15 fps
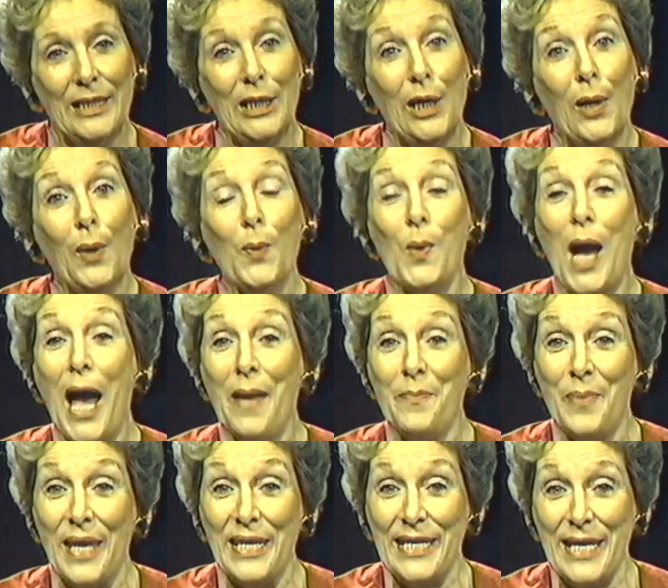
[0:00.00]
Hello,
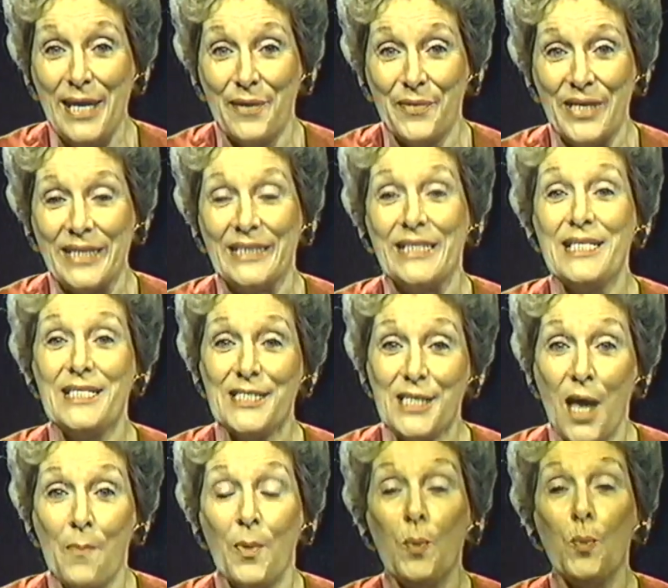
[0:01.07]
I'm Betty Herring. This
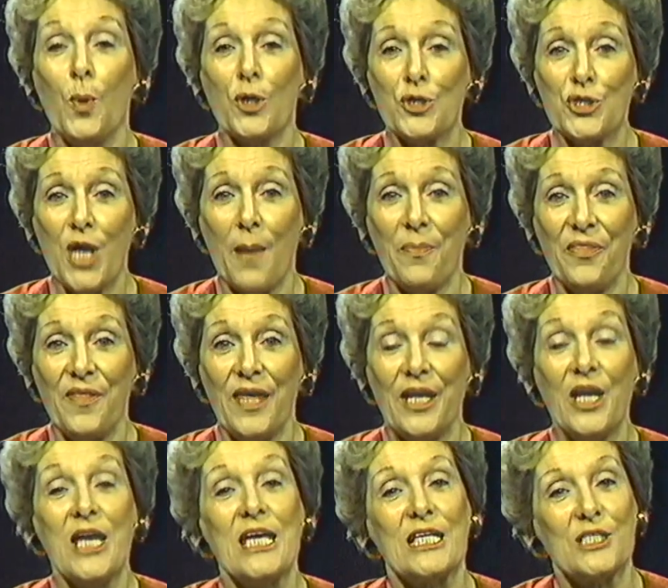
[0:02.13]
summer, Workshop
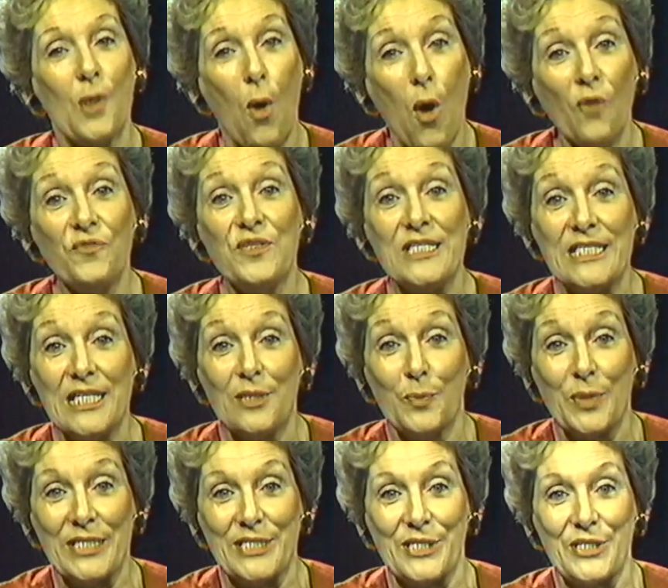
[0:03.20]
Theater is off to see
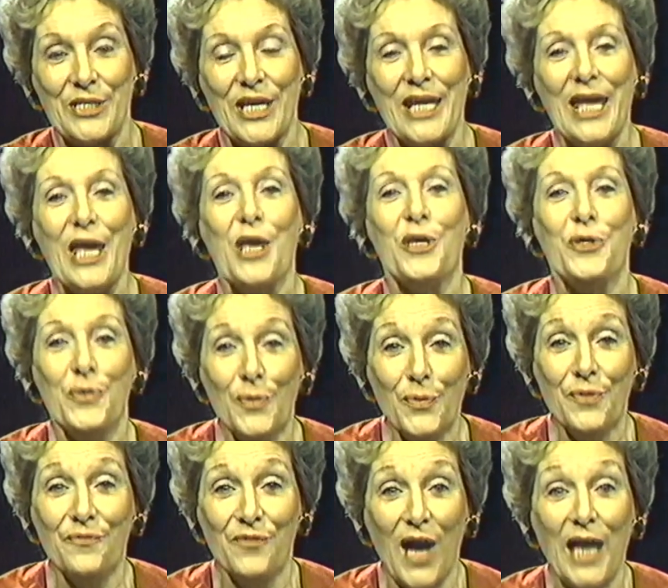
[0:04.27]
The Wizard.
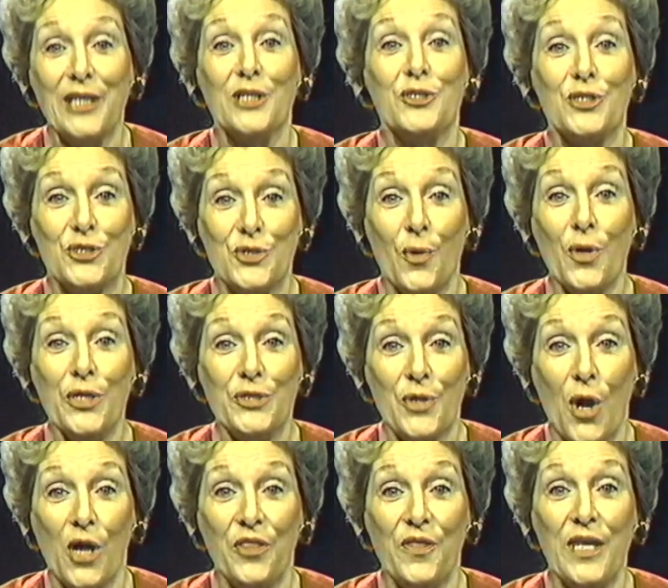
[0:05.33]
You're invited to join
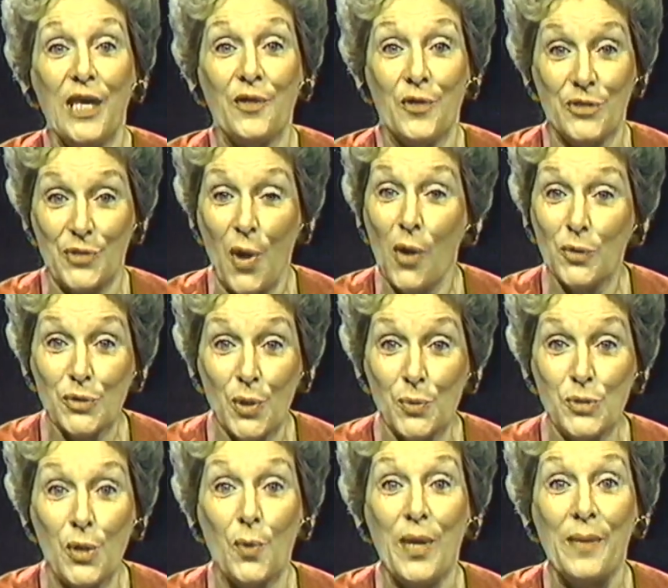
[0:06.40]
Dorothy and her dog
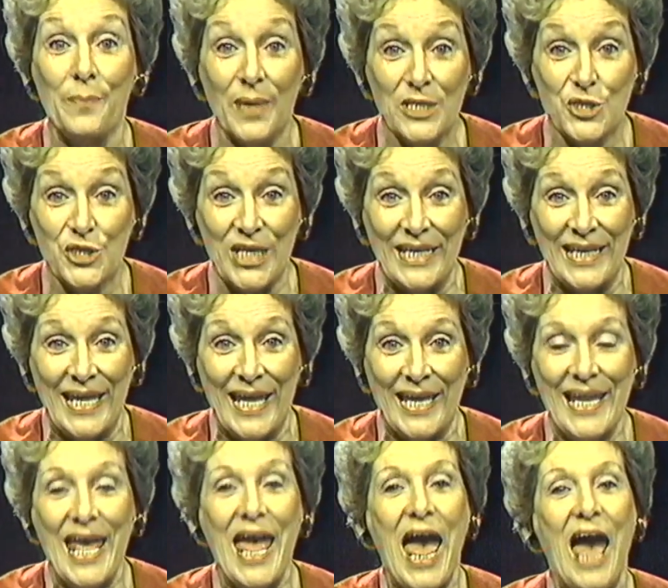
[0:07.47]
Toto in
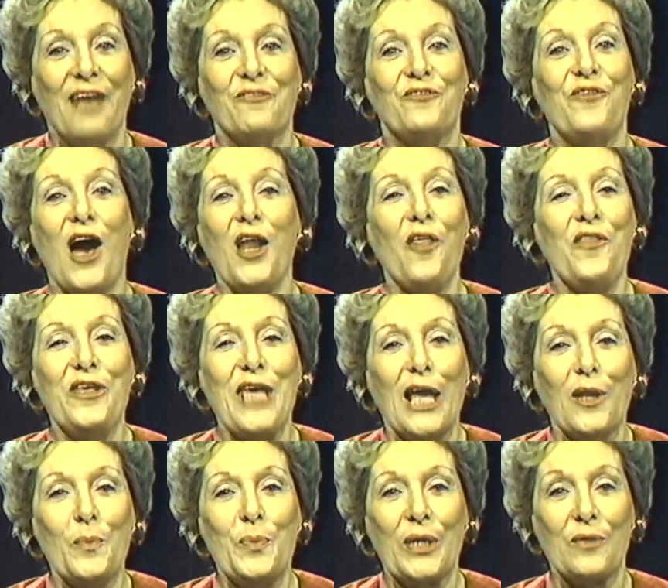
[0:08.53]
Munchkinland and follow the
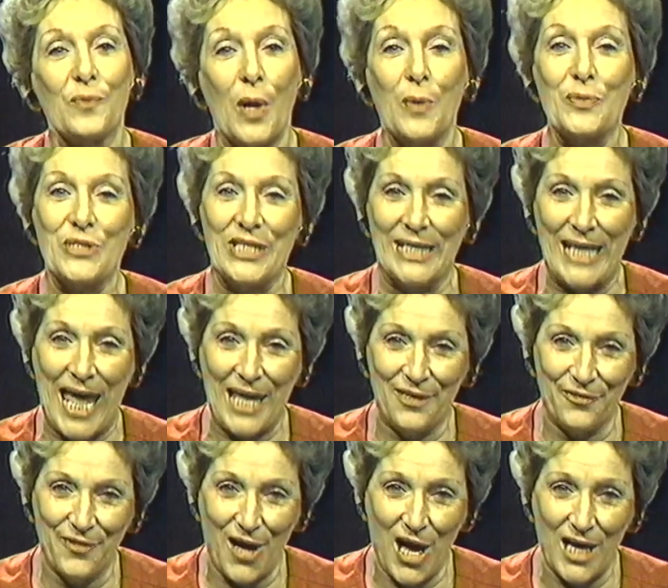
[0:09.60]
yellow brick road to the
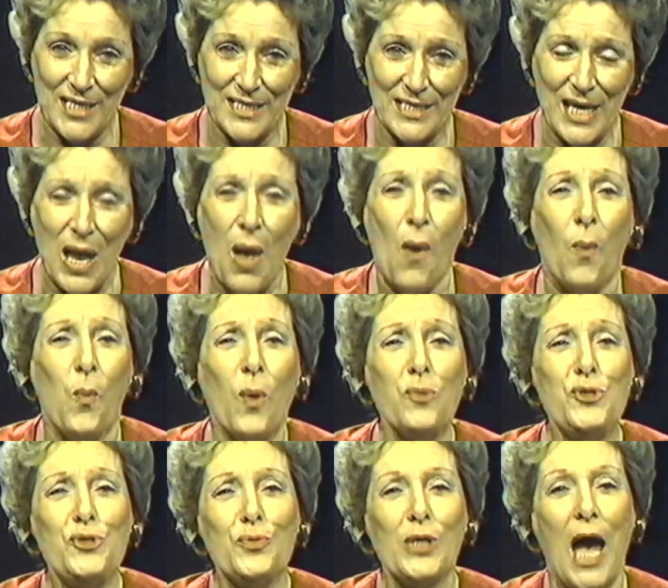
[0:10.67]
Land of Oz.
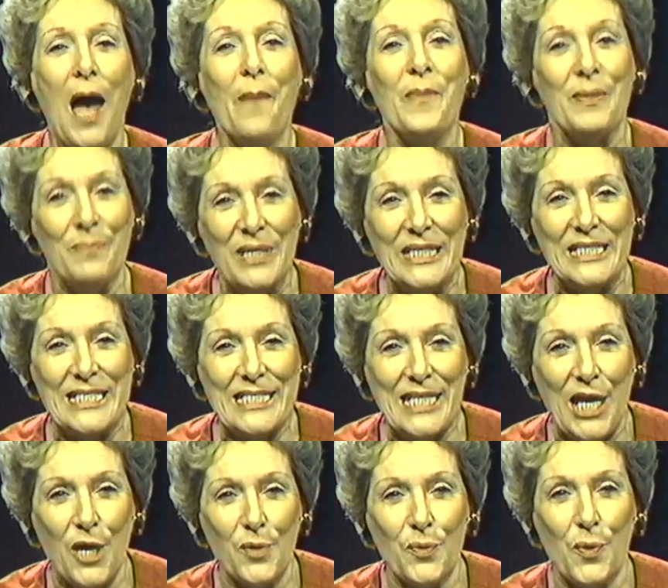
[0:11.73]
Won't you come and meet the
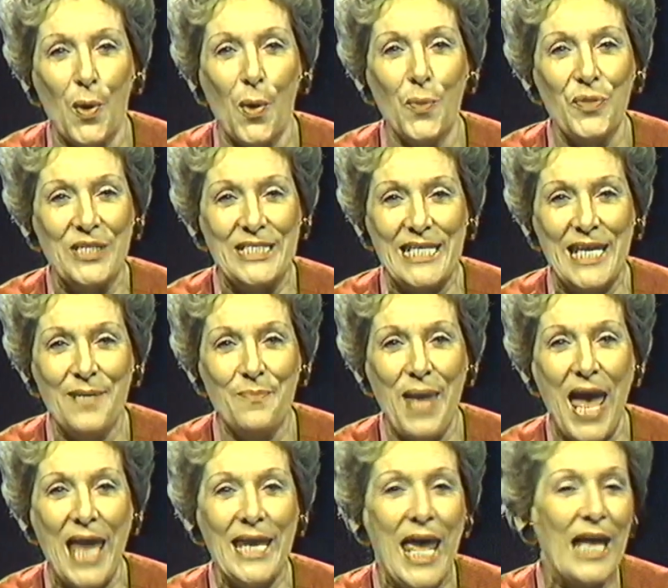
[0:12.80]
Scarecrow, the Tin
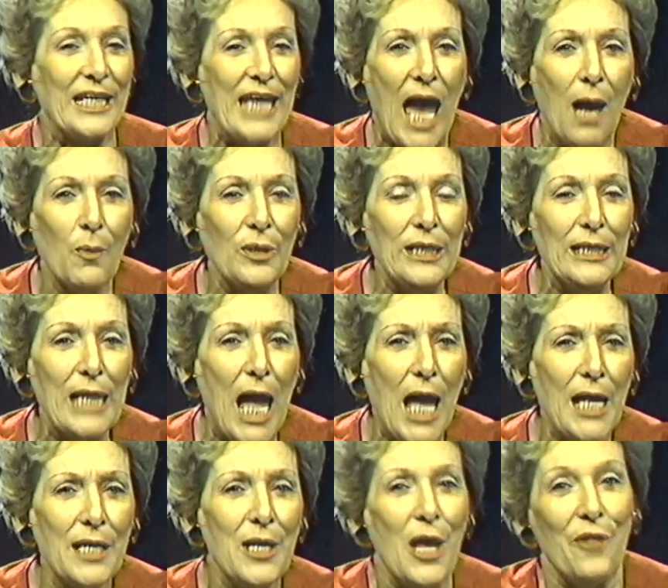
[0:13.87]
Man, Cowardly
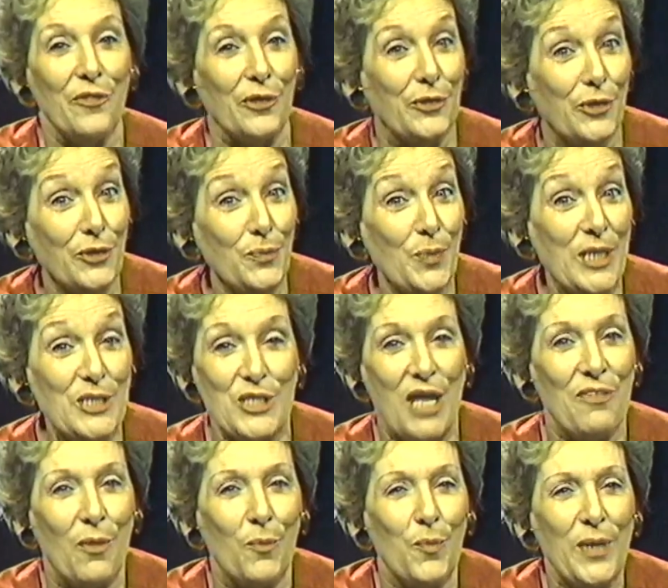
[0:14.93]
Lion, the Good Witch,
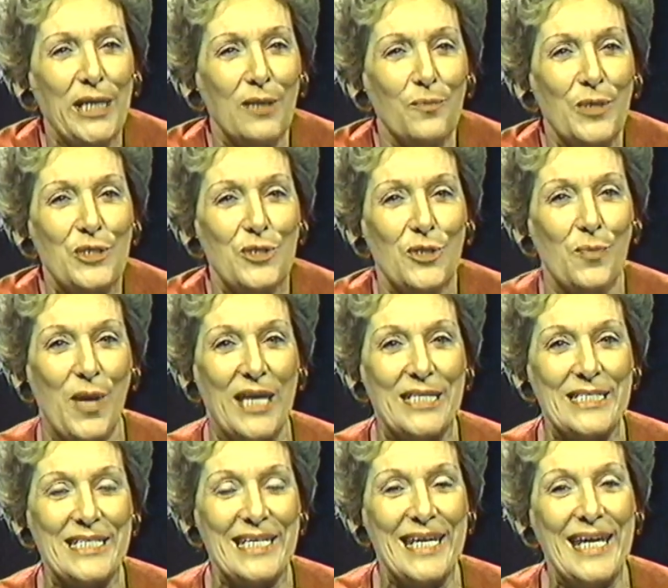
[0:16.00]
and the Wicked Witch of the
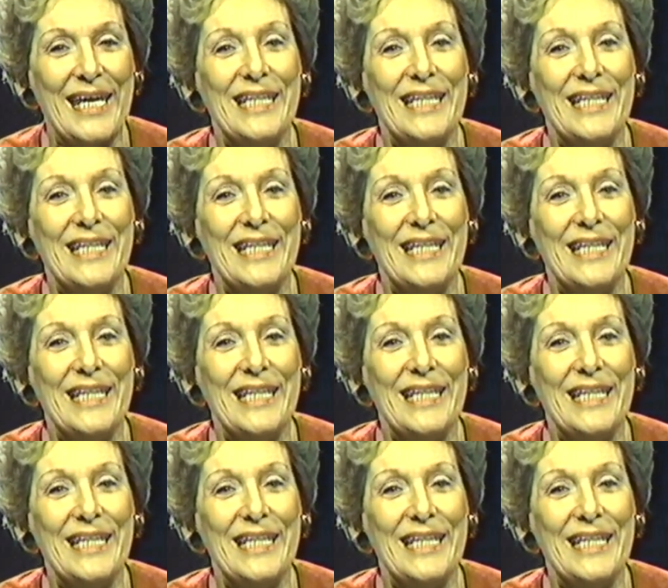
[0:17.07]
West?